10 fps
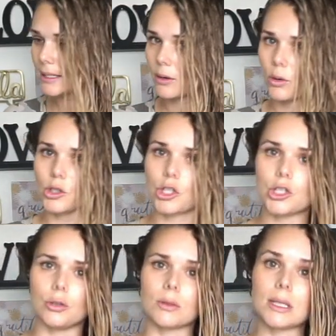said, or
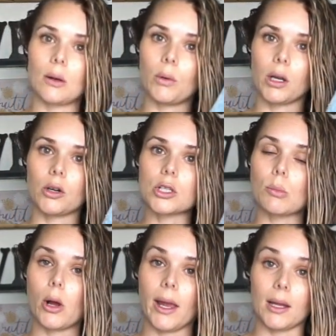just use like one of your
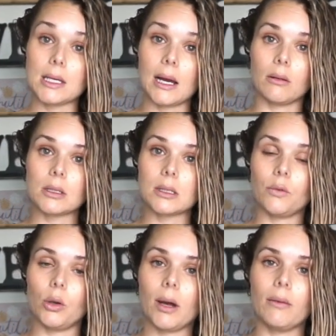small hand towels
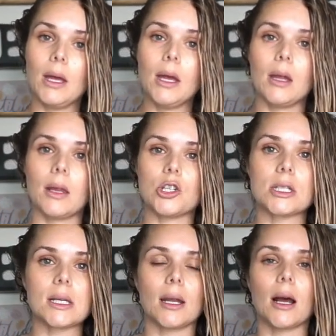if you have. They
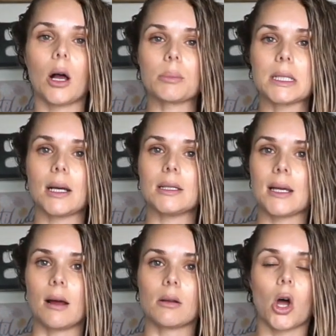just say it helps cut
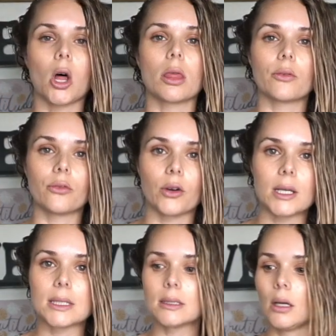down on the
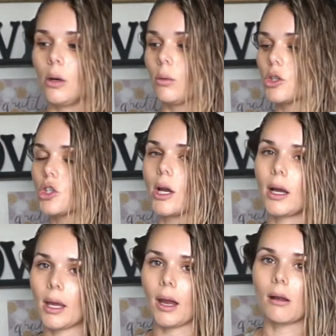frizz, which
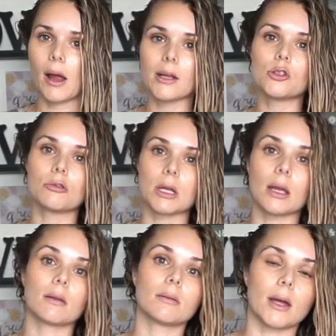again, I do
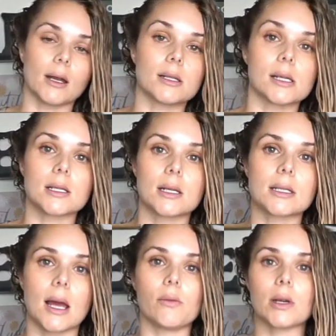think that it does because
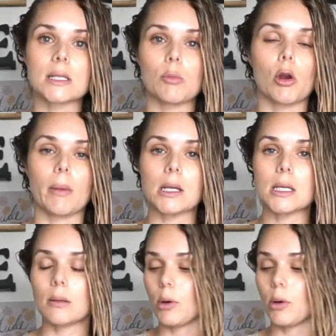I've experimented